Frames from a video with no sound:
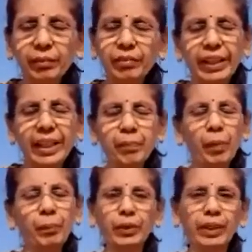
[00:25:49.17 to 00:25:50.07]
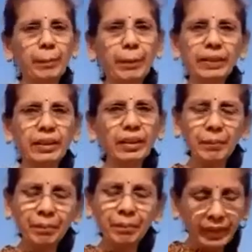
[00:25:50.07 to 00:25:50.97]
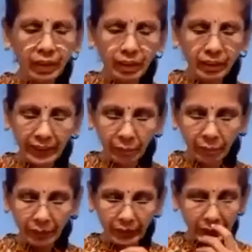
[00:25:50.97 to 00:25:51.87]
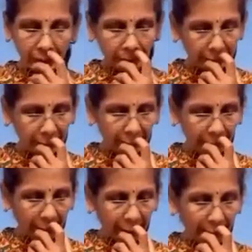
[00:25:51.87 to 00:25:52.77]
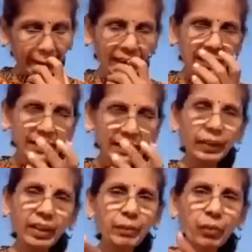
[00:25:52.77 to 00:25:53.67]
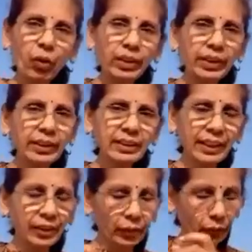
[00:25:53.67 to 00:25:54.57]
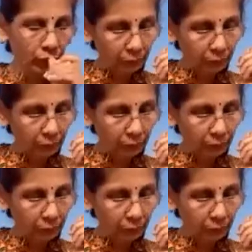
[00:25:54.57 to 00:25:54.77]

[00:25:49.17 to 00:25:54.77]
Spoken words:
very popular among the Digambars. Okay. And in the Shwetambar, what it is, I told.